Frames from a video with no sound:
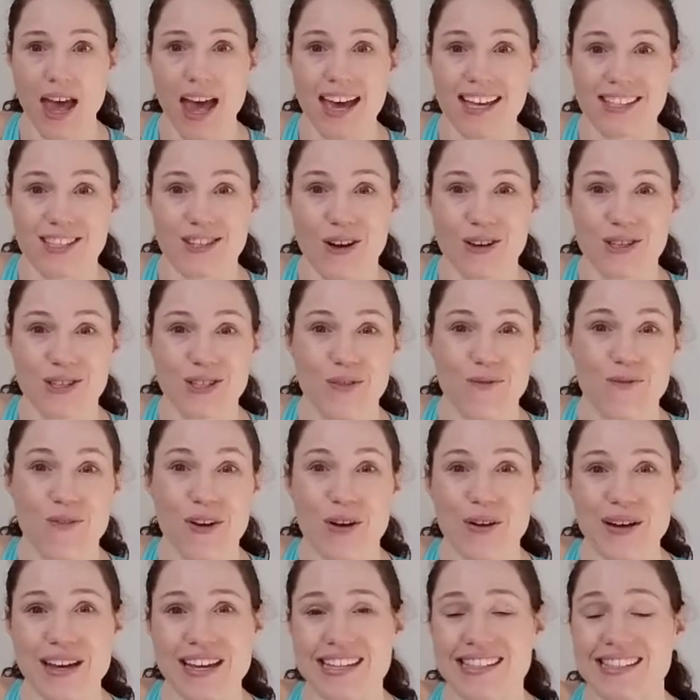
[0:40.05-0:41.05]
It's also
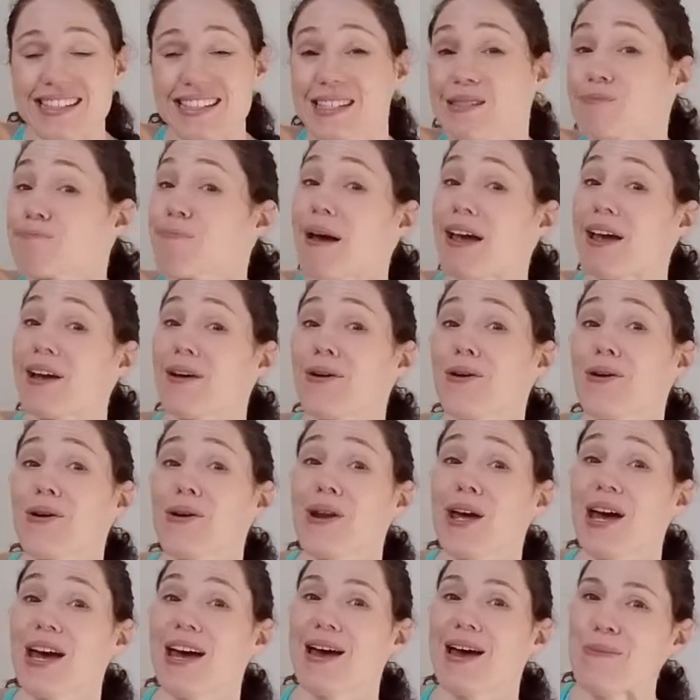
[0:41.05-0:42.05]
very inspired
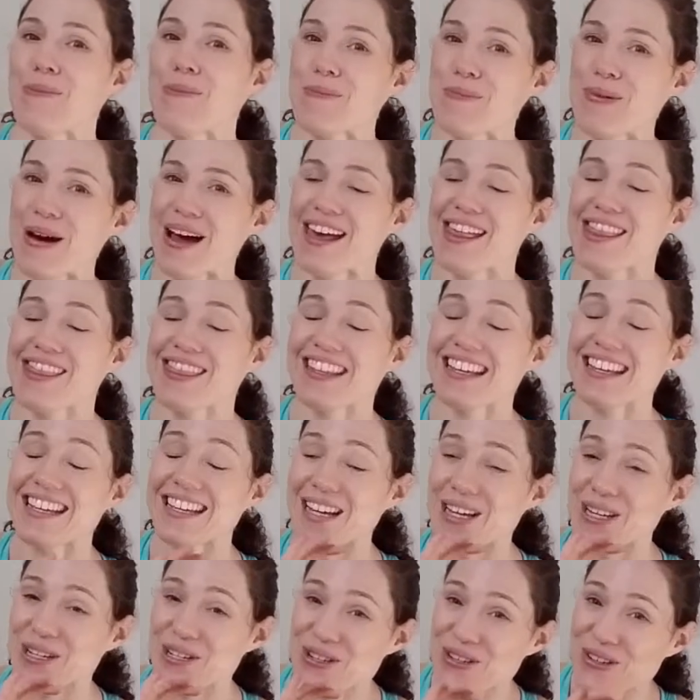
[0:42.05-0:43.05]
by the
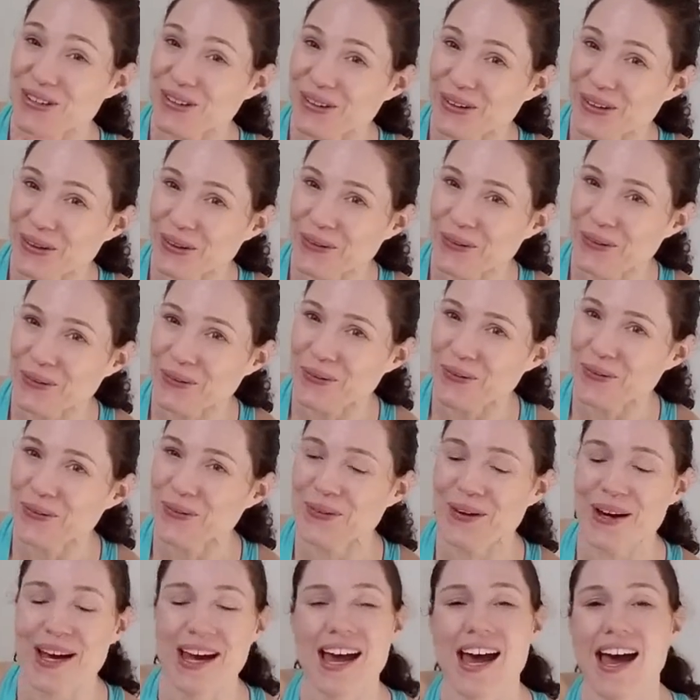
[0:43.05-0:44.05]

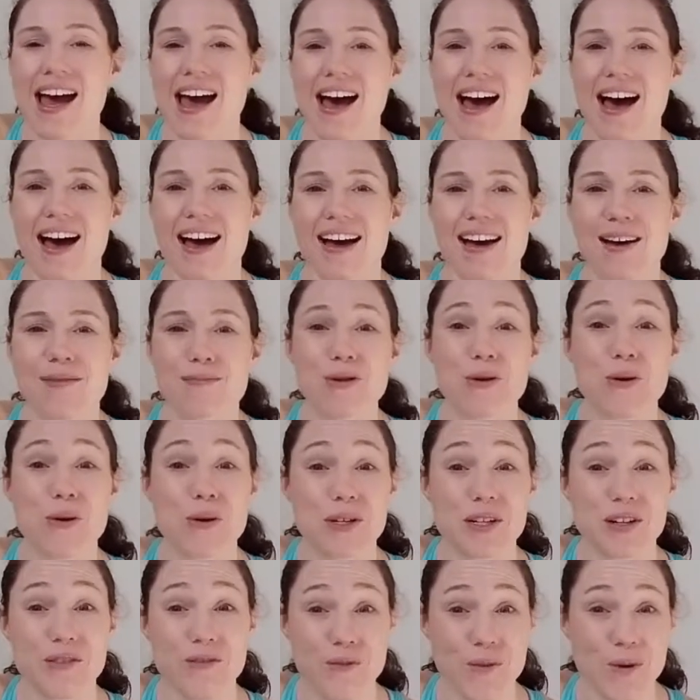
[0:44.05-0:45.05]
new um, Core
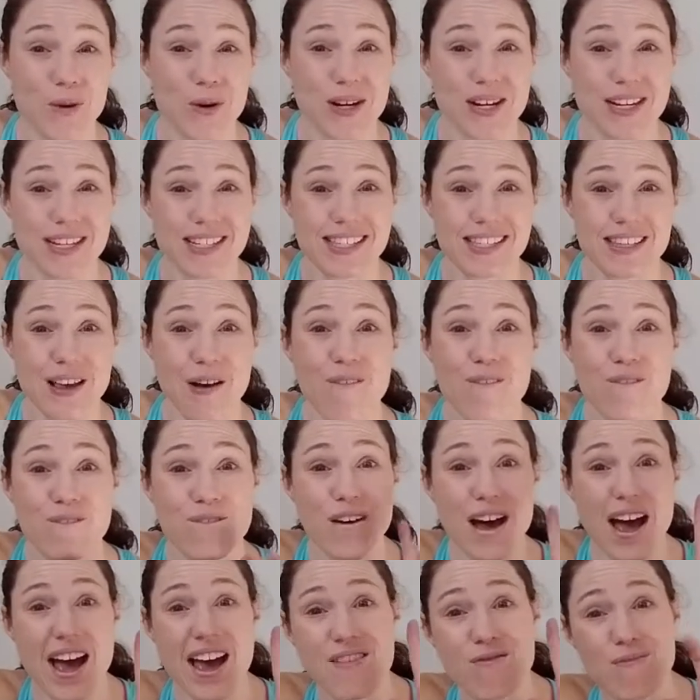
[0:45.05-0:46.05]
de Force
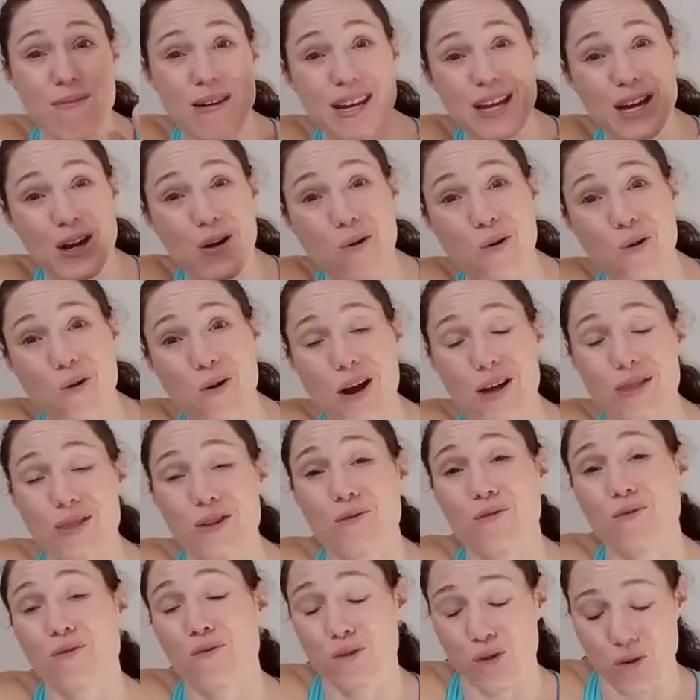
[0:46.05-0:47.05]
five minute core on the
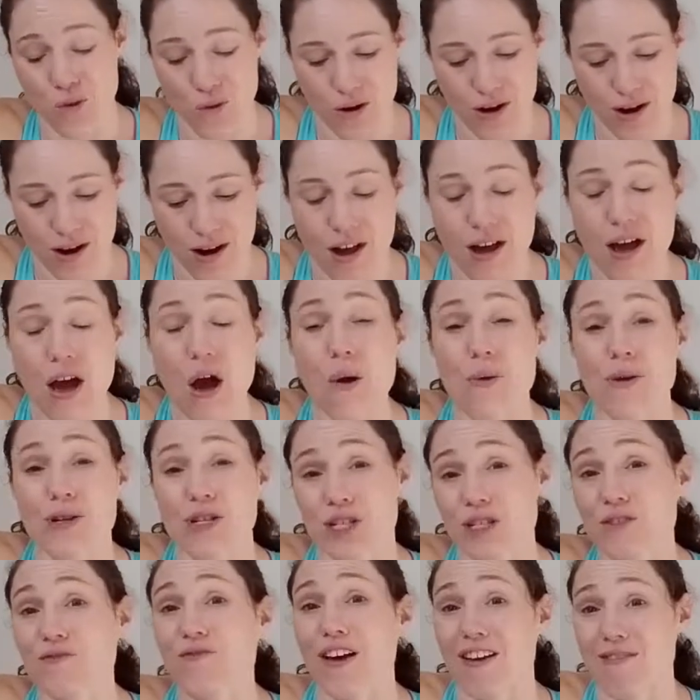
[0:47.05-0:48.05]
floor, which
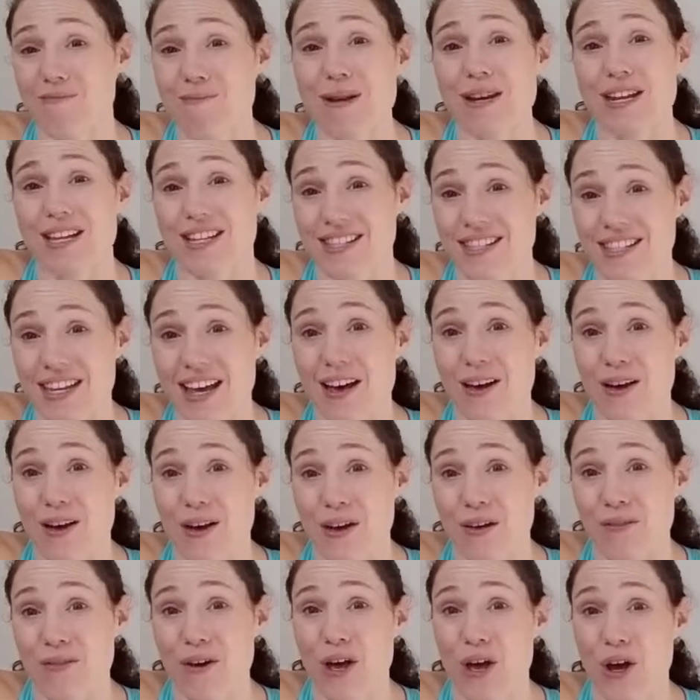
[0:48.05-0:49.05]
is five minutes
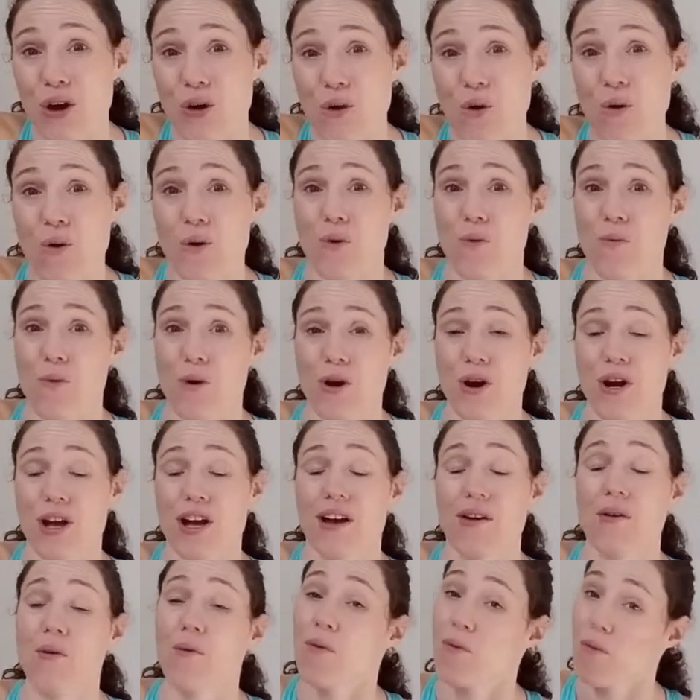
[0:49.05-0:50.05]
of core work
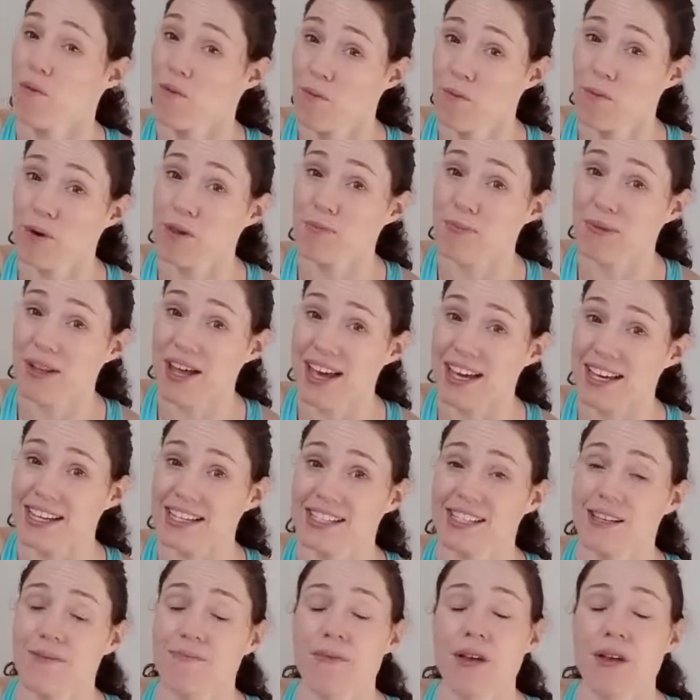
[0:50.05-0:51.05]
with planks.